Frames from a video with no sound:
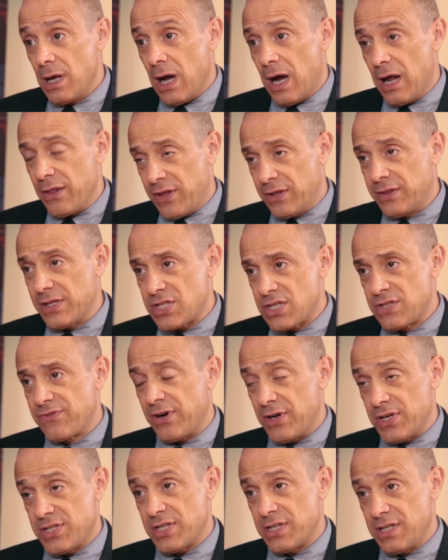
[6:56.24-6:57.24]
I think this is
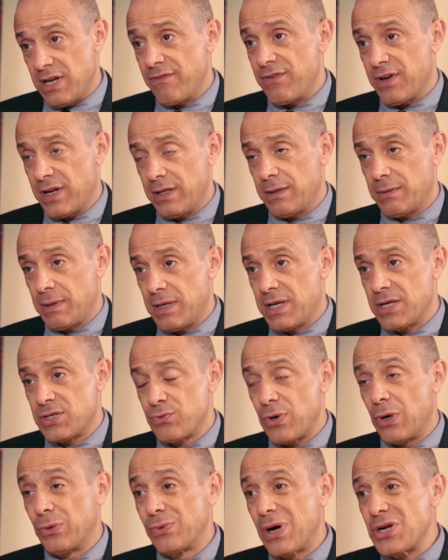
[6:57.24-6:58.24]
very significant because
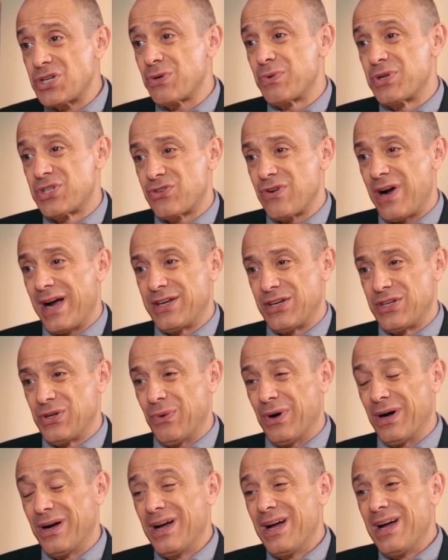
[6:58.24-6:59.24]
while Russia was trying to
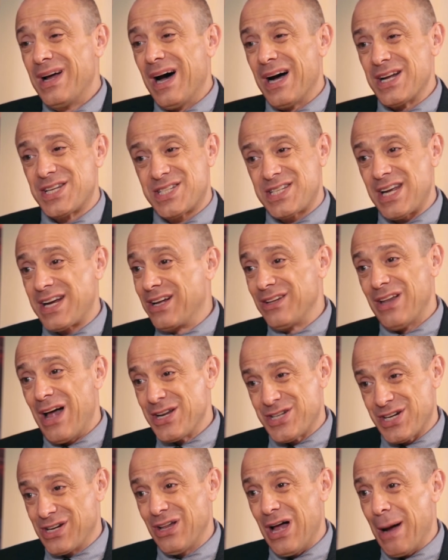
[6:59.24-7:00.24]
do a
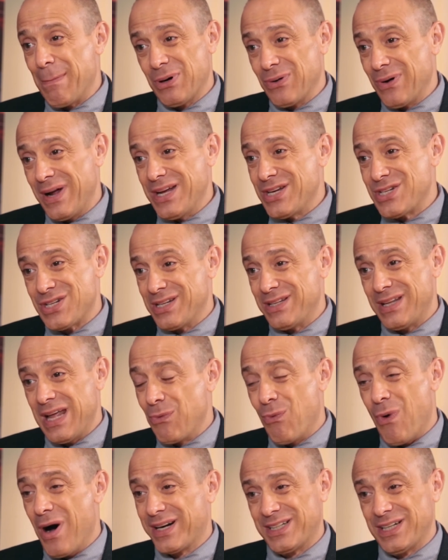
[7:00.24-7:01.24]
psychological operation, they
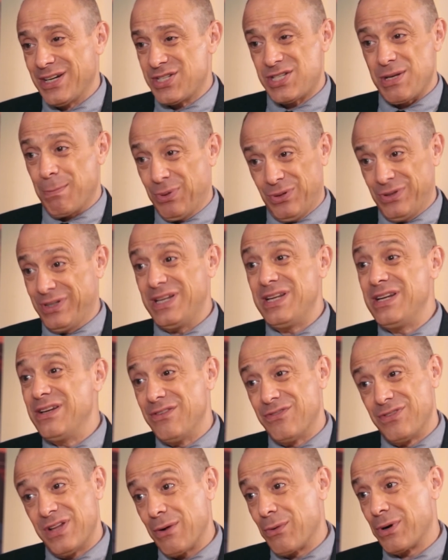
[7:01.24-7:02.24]
wanted us to
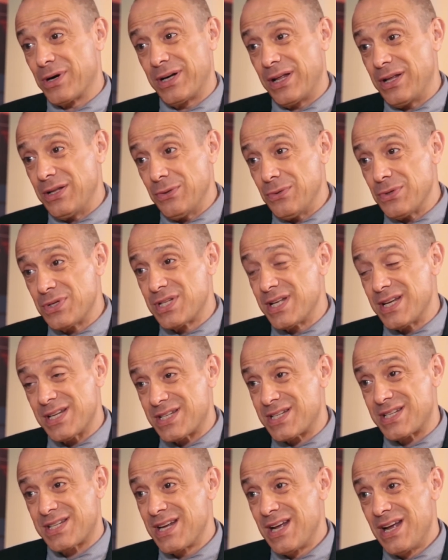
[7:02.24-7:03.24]
believe they were going to use
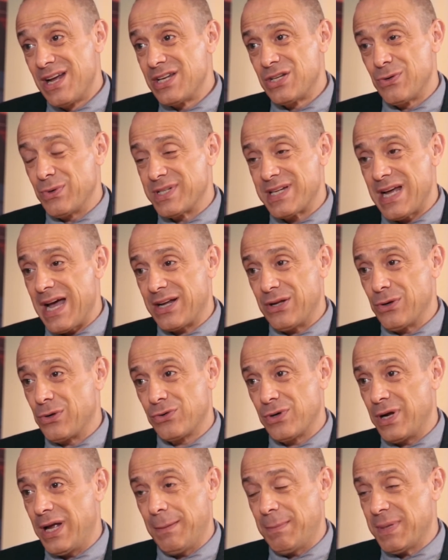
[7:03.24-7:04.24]
this to attack
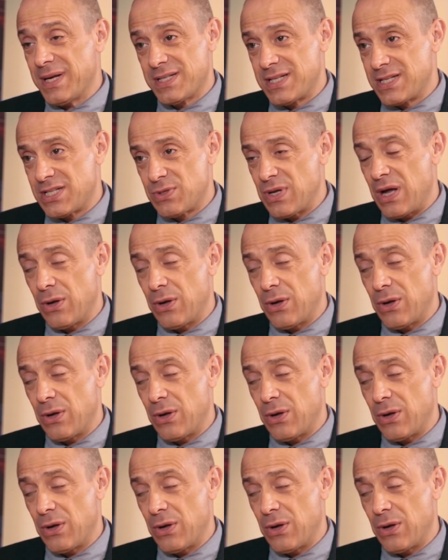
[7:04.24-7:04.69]
Ukraine because this is